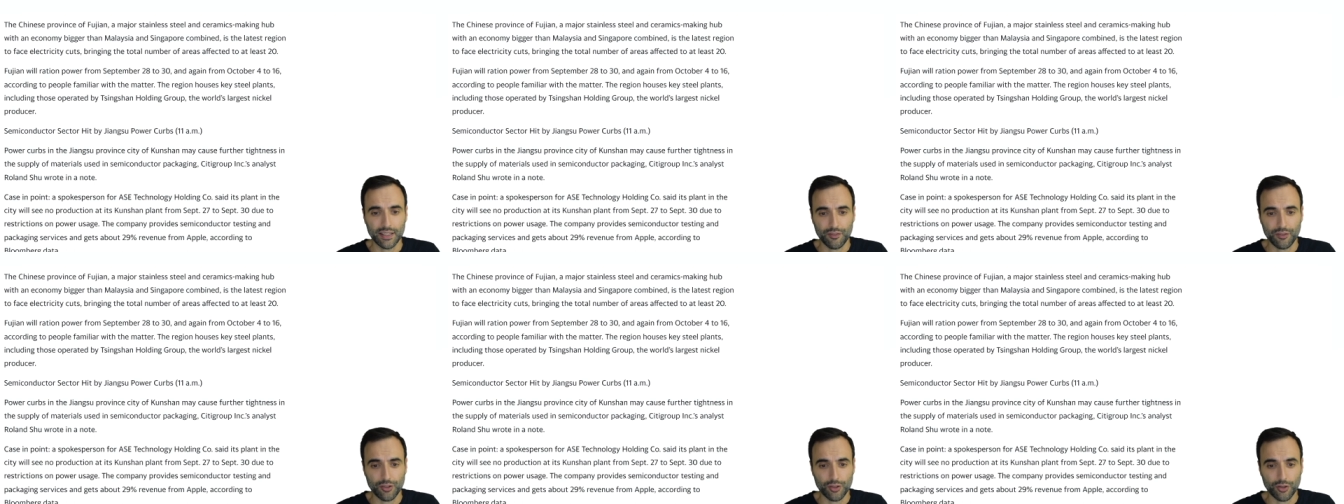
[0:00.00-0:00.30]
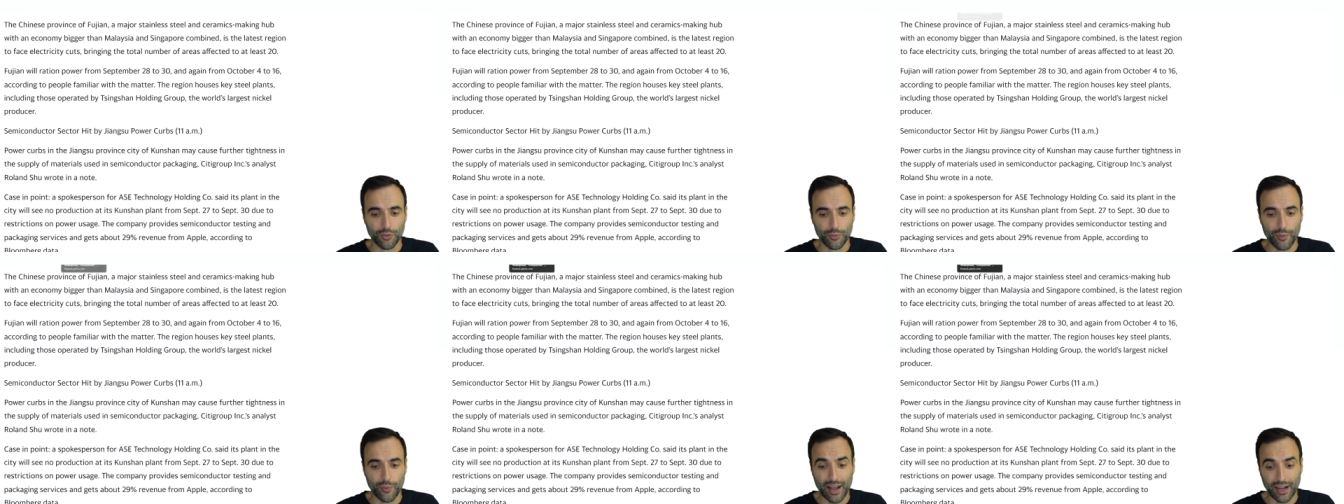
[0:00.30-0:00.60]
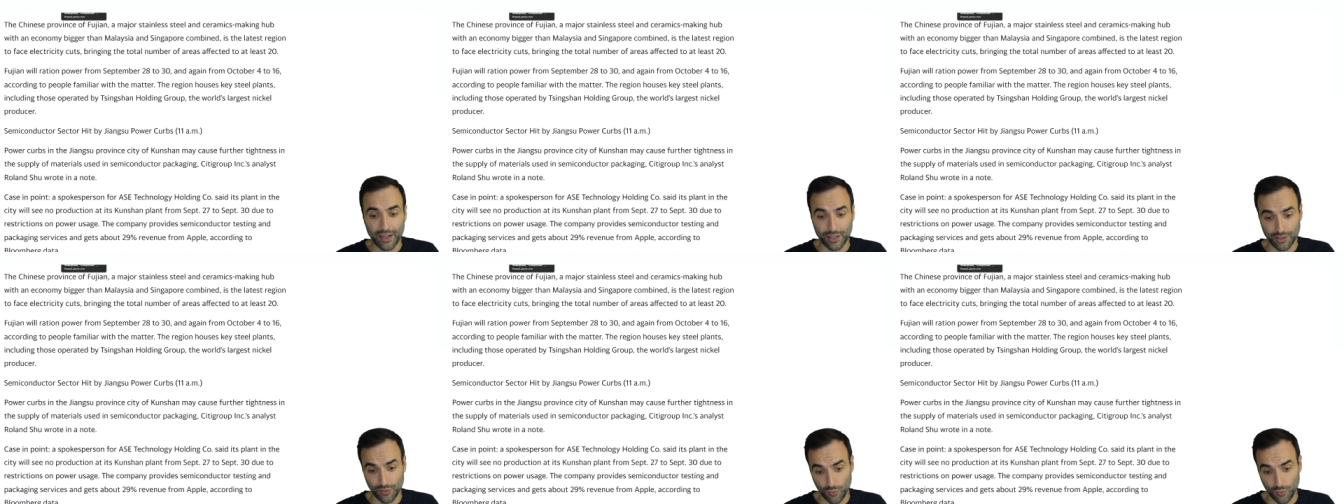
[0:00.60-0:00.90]
different
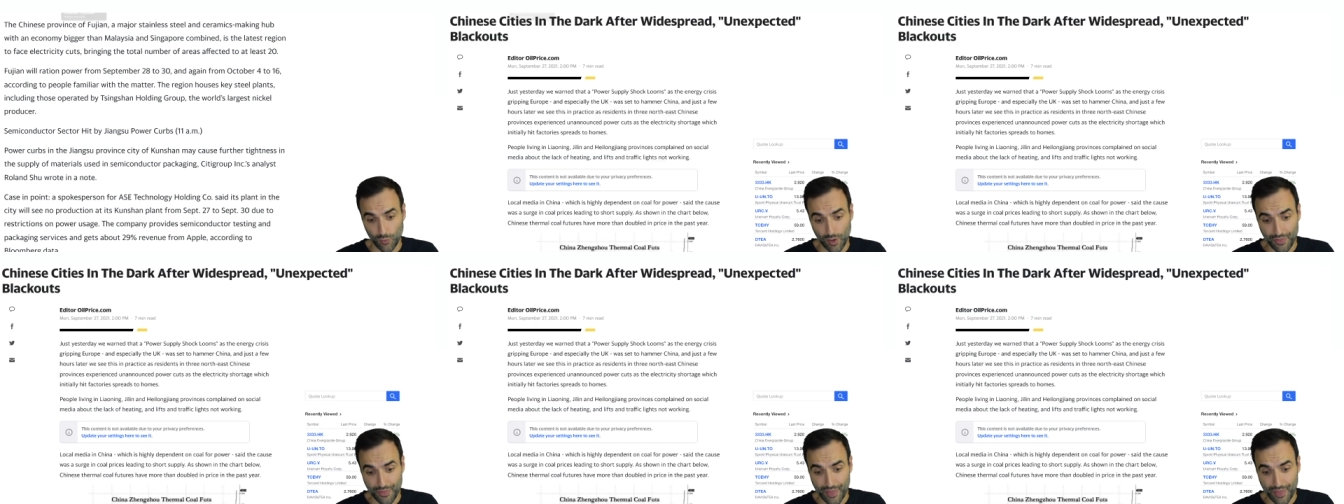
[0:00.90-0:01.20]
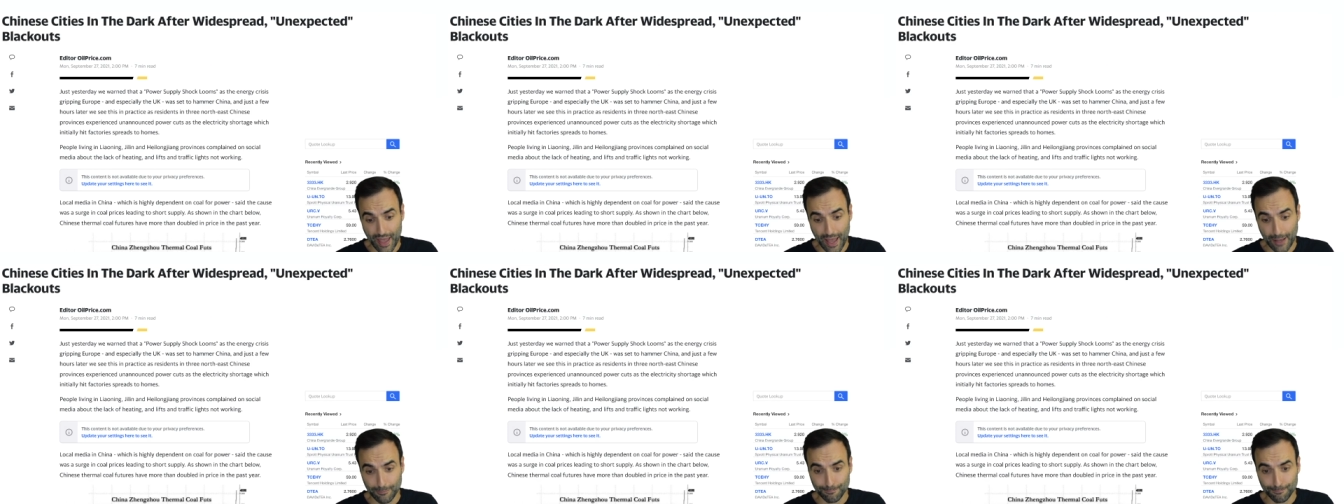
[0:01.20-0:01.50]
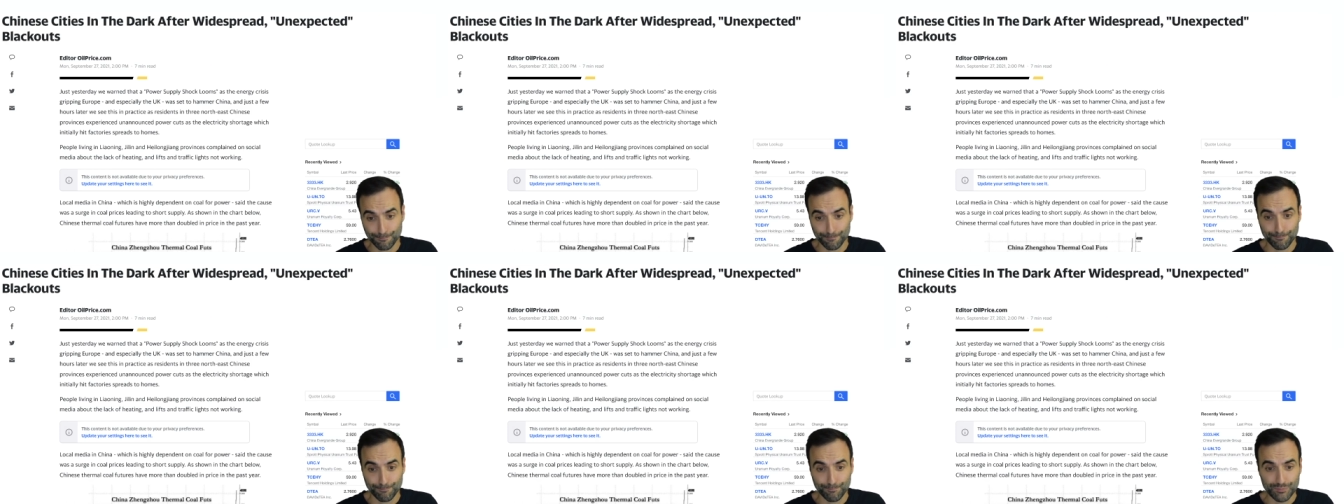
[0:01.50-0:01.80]
direction with that.
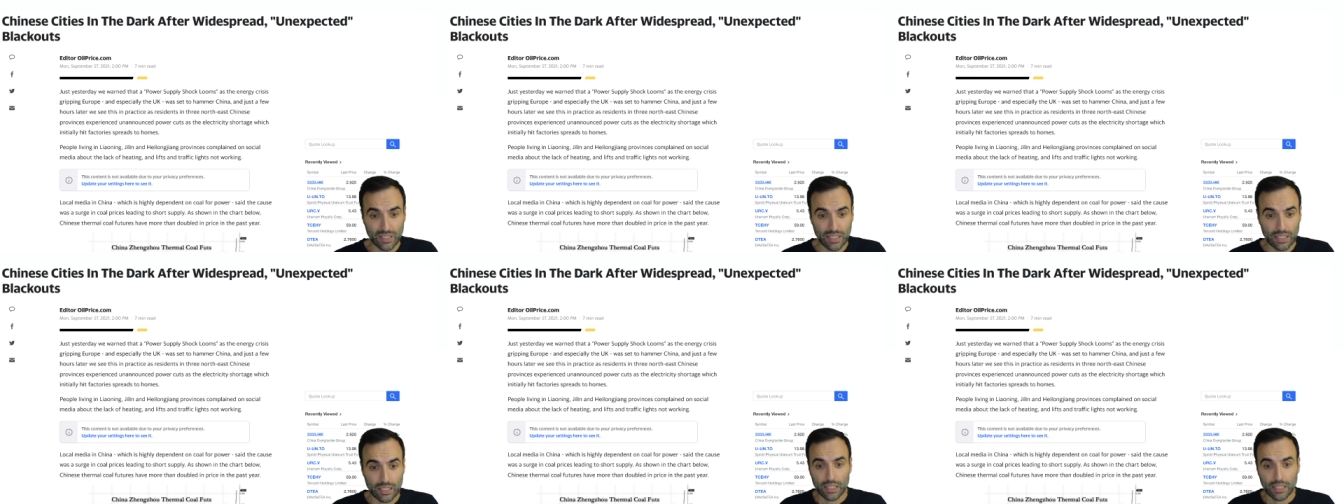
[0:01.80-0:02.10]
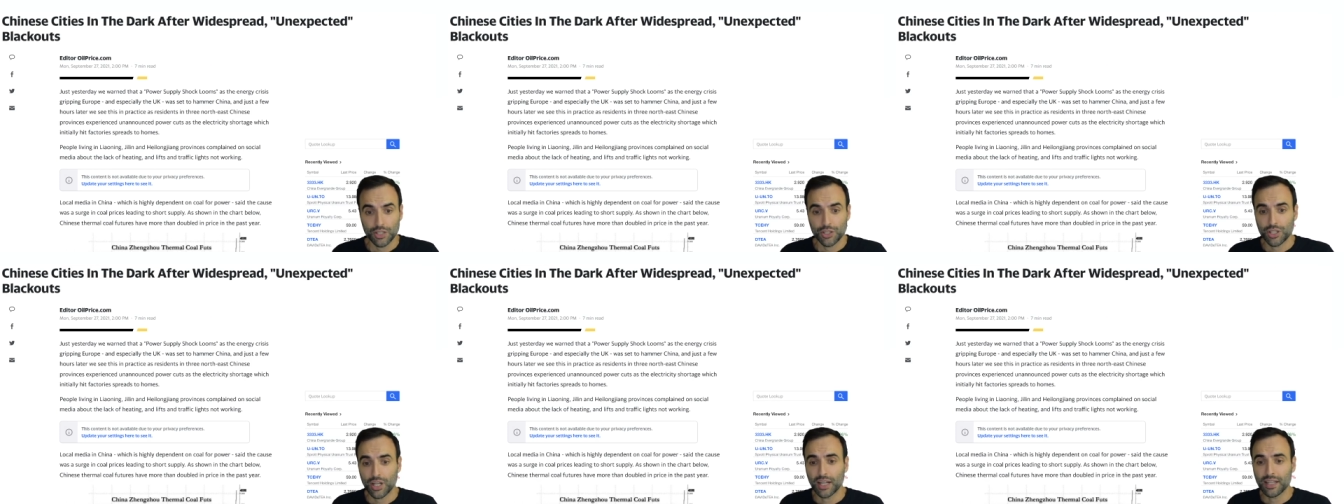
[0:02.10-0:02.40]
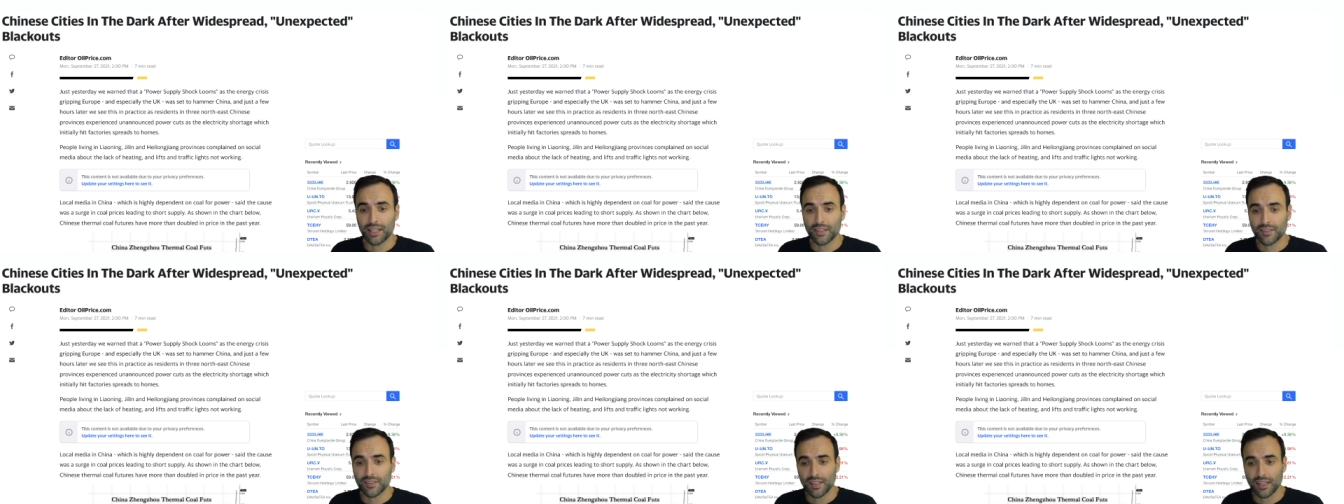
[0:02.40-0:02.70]

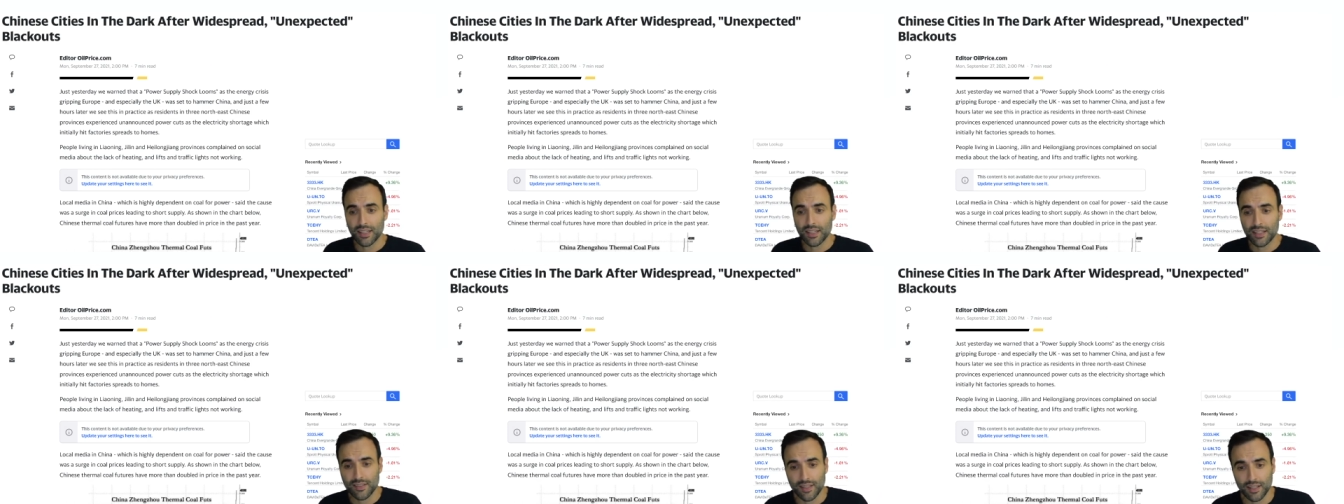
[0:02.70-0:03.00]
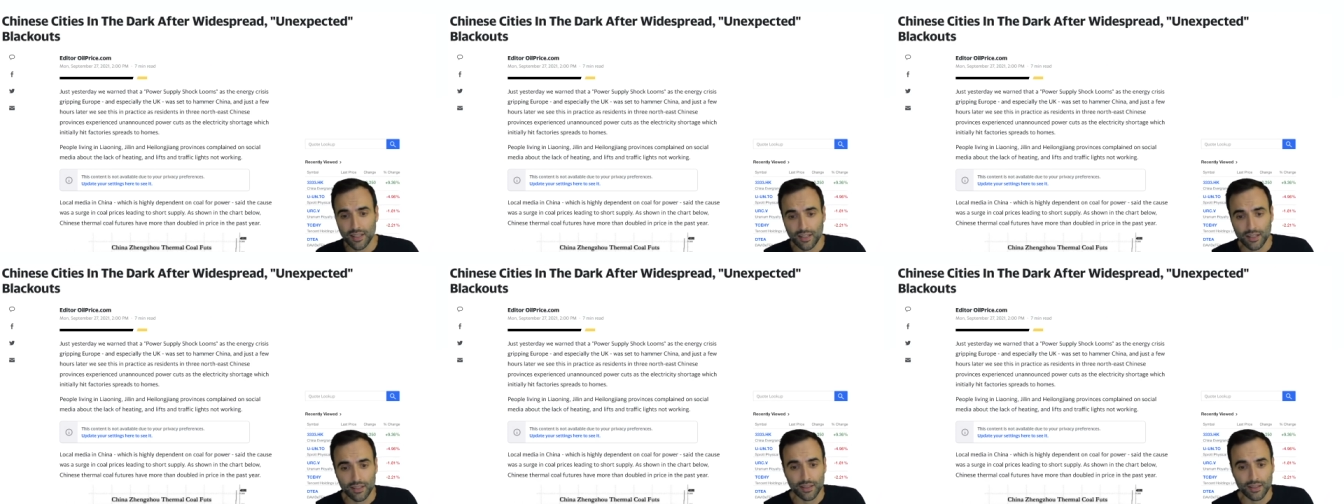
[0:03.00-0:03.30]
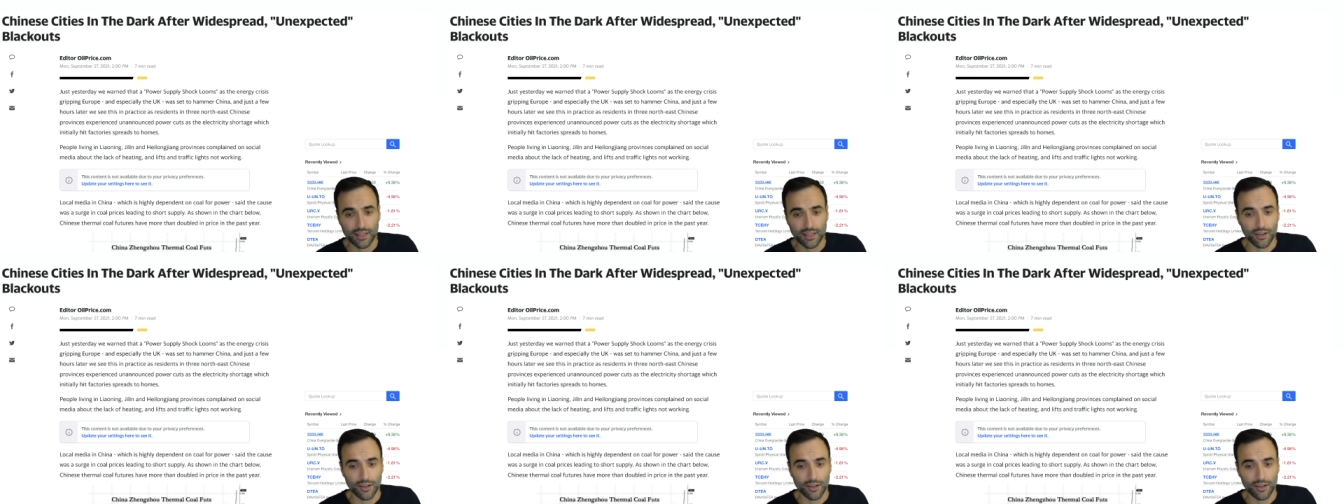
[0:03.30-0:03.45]
Chinese cities